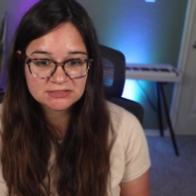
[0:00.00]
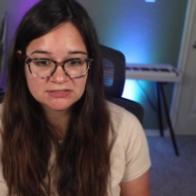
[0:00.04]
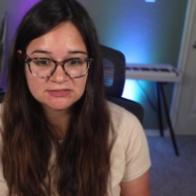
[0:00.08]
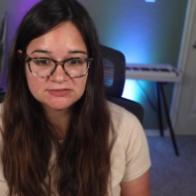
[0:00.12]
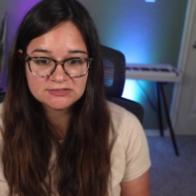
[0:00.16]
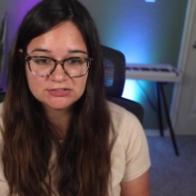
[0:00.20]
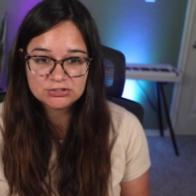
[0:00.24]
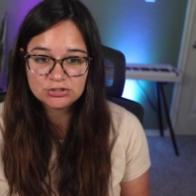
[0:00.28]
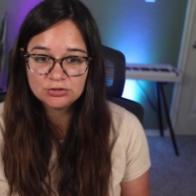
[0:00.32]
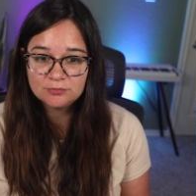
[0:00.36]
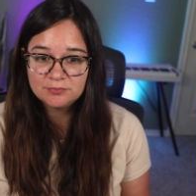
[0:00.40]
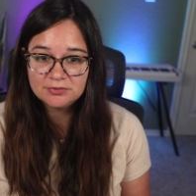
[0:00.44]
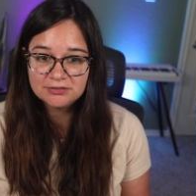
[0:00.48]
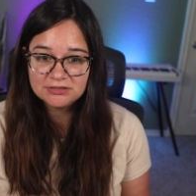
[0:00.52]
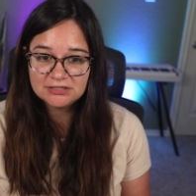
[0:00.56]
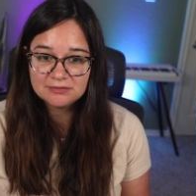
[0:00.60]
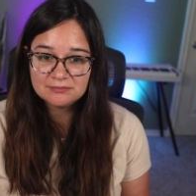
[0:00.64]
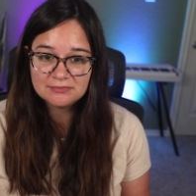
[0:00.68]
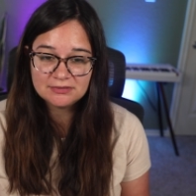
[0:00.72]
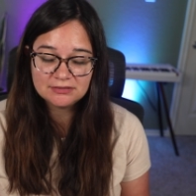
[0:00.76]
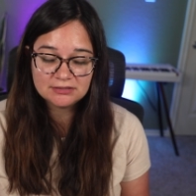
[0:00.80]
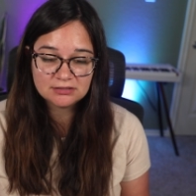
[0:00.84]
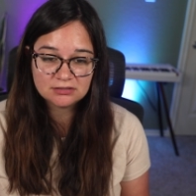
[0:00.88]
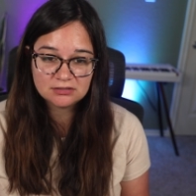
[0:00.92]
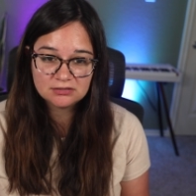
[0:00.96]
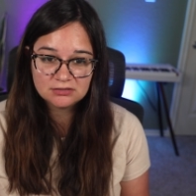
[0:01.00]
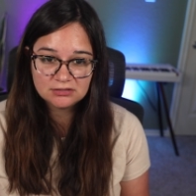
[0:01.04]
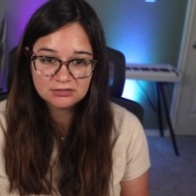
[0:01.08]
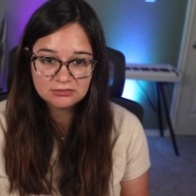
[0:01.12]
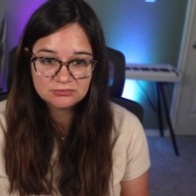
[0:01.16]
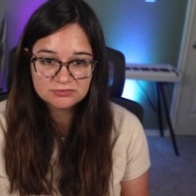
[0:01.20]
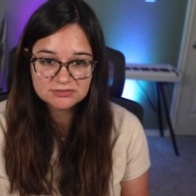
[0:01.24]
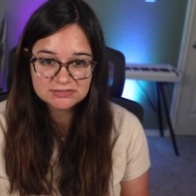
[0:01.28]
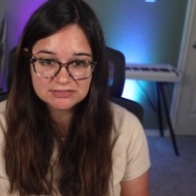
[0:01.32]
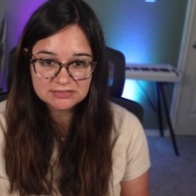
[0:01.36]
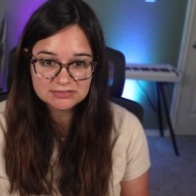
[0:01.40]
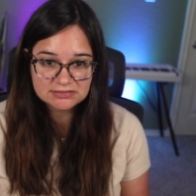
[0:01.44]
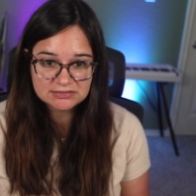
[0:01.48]
So you'll put them in the
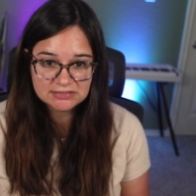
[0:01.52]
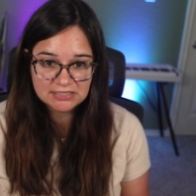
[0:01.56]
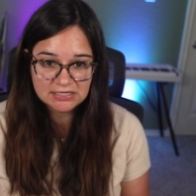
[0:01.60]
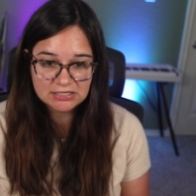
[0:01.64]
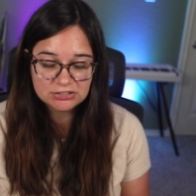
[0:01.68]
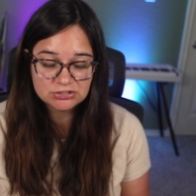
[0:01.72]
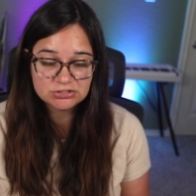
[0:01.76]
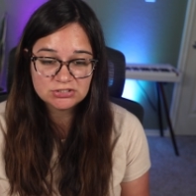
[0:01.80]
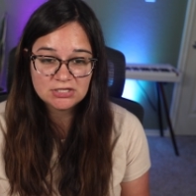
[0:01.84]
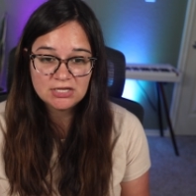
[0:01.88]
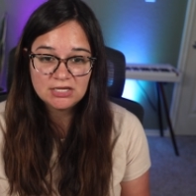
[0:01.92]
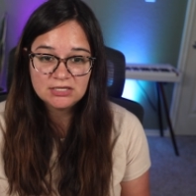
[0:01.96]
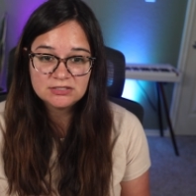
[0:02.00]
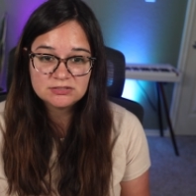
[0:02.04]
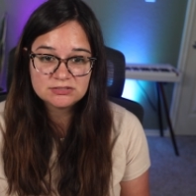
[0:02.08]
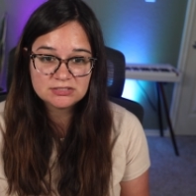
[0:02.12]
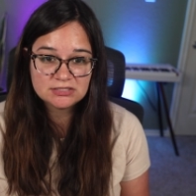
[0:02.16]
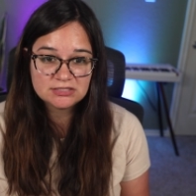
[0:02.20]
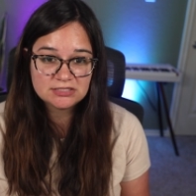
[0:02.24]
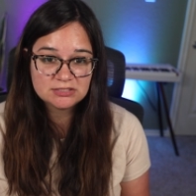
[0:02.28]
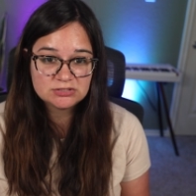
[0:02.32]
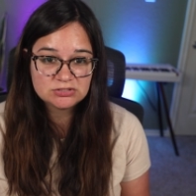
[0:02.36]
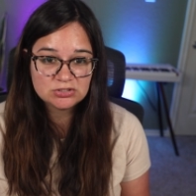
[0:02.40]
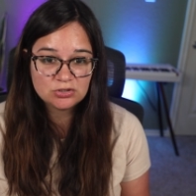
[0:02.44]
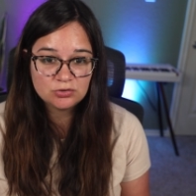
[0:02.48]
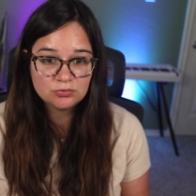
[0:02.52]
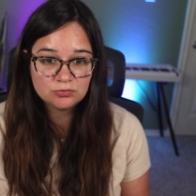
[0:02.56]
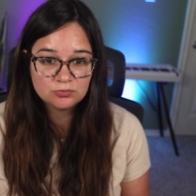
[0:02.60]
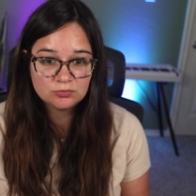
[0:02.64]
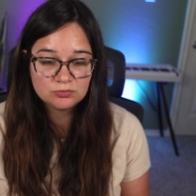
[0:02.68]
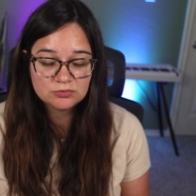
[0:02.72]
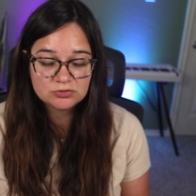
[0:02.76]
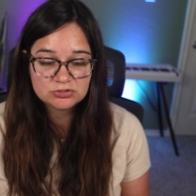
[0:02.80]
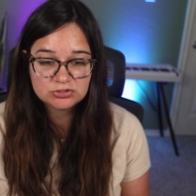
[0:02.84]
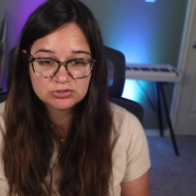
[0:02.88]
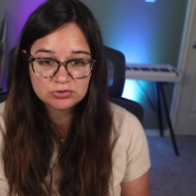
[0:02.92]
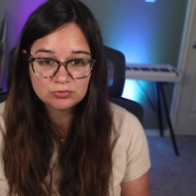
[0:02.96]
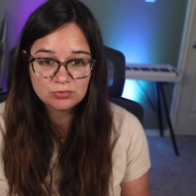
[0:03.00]
closed stage so they don't
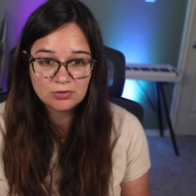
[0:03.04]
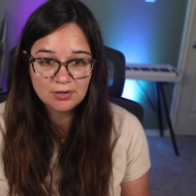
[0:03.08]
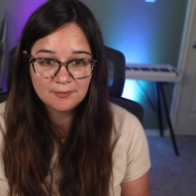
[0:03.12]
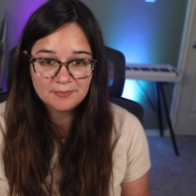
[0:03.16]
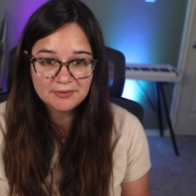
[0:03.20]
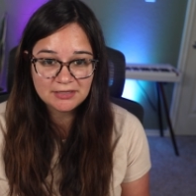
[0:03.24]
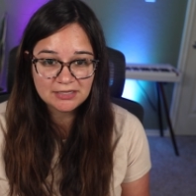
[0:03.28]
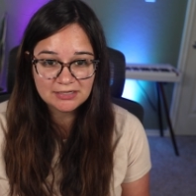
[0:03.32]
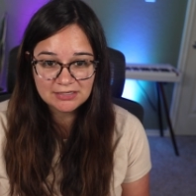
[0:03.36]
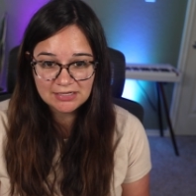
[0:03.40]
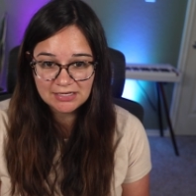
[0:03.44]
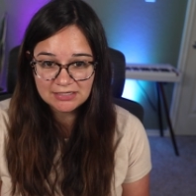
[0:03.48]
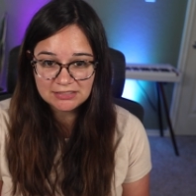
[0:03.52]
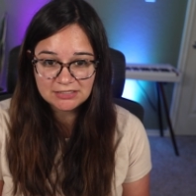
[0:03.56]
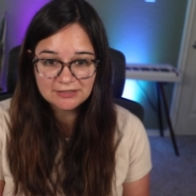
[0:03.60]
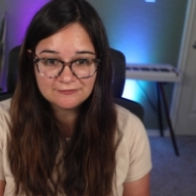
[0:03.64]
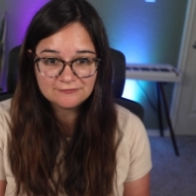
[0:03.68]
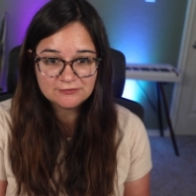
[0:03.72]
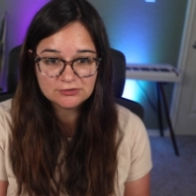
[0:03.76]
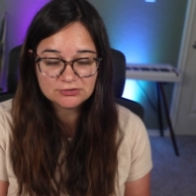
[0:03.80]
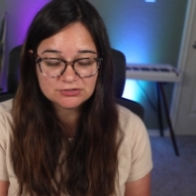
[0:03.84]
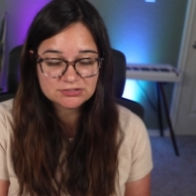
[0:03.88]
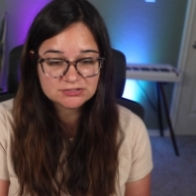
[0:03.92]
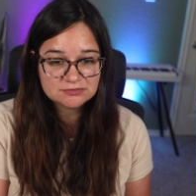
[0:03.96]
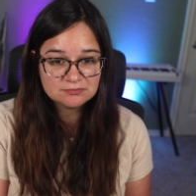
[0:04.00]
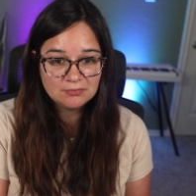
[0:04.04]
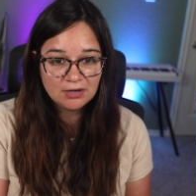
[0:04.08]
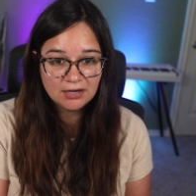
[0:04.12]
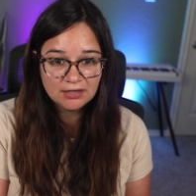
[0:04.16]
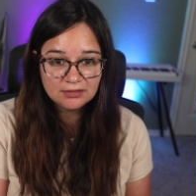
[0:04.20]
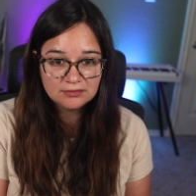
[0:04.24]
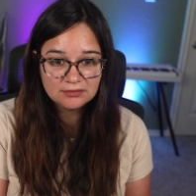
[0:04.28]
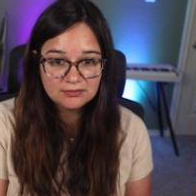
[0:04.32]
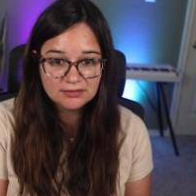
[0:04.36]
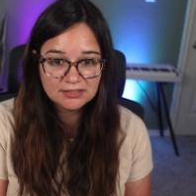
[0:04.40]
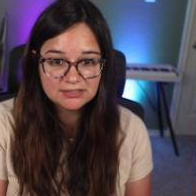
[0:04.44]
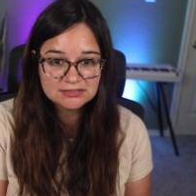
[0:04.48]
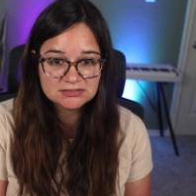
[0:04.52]
show up in any of your smart
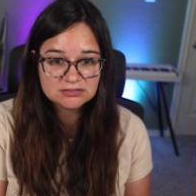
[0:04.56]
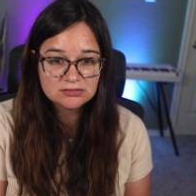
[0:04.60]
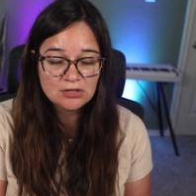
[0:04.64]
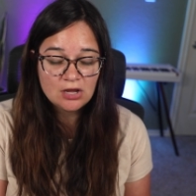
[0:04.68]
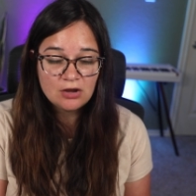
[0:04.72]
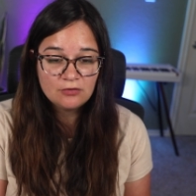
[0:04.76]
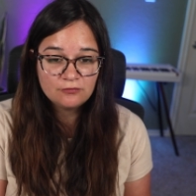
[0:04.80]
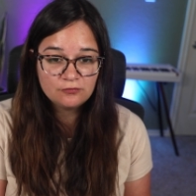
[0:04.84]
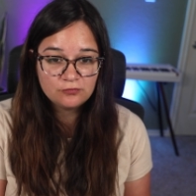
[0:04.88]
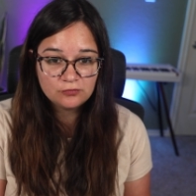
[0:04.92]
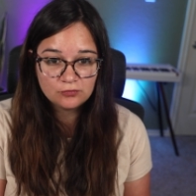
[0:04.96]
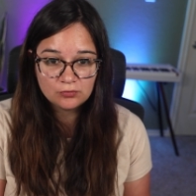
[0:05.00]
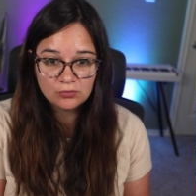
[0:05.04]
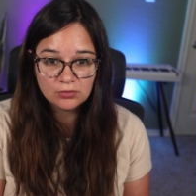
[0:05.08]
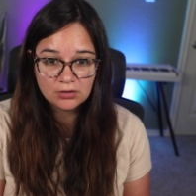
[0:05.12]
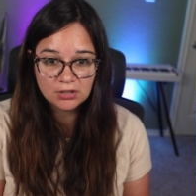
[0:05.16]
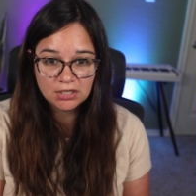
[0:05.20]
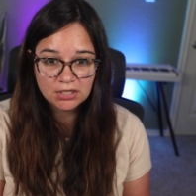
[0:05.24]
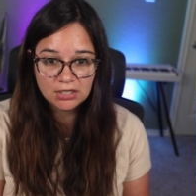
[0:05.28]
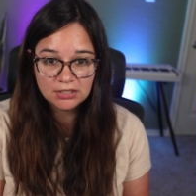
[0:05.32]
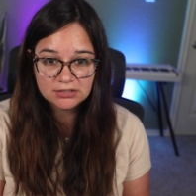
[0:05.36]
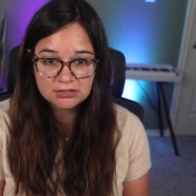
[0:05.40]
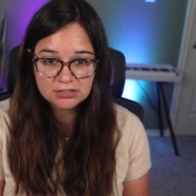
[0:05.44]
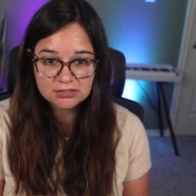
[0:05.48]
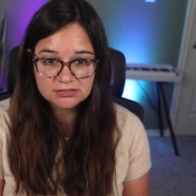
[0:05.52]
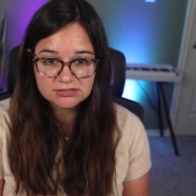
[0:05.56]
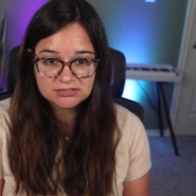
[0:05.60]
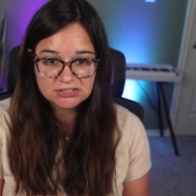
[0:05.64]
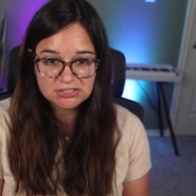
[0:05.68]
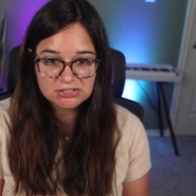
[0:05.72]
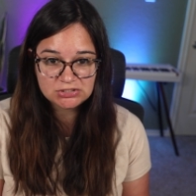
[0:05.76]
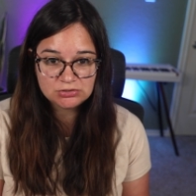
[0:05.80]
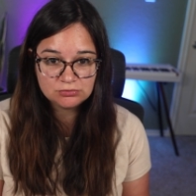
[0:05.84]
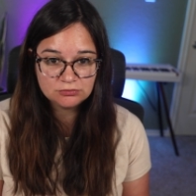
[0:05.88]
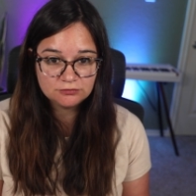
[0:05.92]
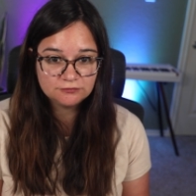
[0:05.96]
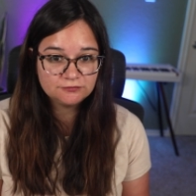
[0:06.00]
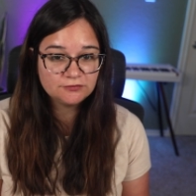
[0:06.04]
lists for
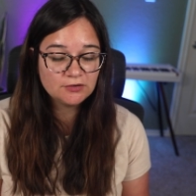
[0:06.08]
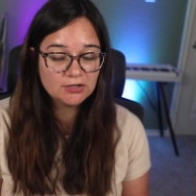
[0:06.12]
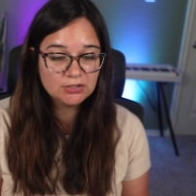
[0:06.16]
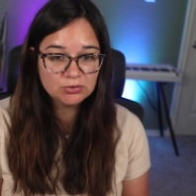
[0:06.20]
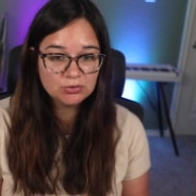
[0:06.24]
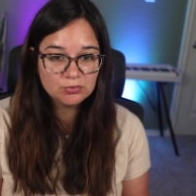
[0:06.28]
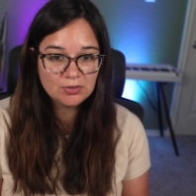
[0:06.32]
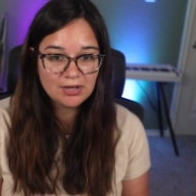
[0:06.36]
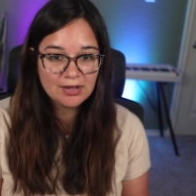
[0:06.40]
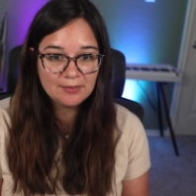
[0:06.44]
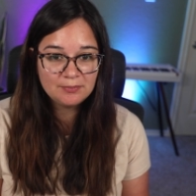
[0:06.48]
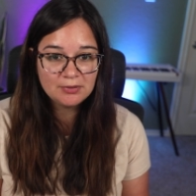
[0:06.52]
continual follow up